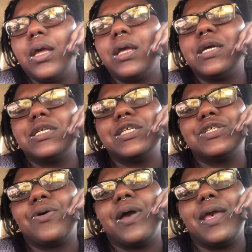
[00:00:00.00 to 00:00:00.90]
because it's
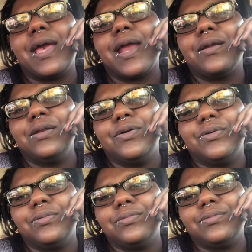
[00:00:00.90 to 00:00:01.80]
hard. He got a
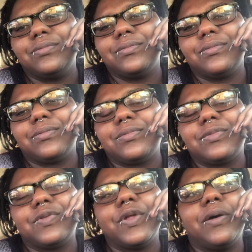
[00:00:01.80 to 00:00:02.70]
little
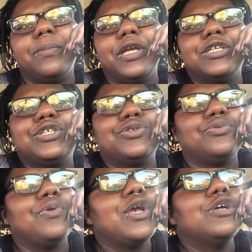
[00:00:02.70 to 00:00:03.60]
thumb
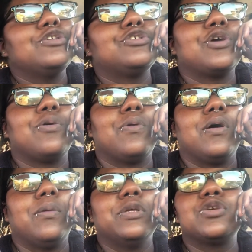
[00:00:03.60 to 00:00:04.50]
issue, so
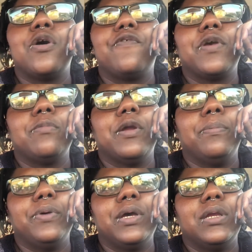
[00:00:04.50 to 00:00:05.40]
it's hard for him to
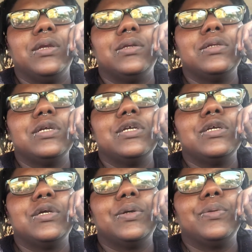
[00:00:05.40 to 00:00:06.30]
button.
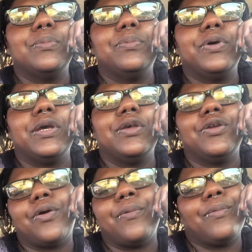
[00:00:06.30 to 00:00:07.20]
But,
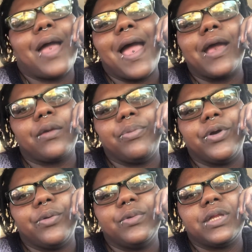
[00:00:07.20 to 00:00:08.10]
I can put
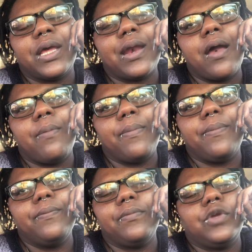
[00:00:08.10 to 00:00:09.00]
up with that.
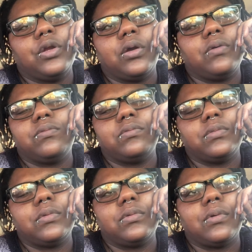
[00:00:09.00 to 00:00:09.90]

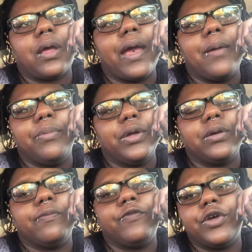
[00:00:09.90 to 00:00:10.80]
I'll button
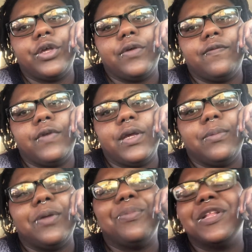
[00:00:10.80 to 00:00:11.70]
them for you if need
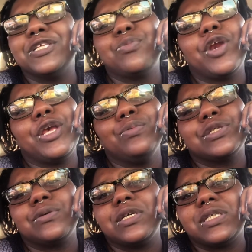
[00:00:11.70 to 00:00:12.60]
be. But this morning he was
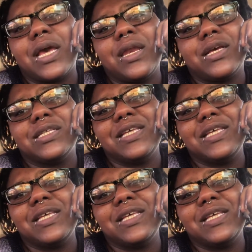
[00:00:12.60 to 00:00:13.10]
so excited because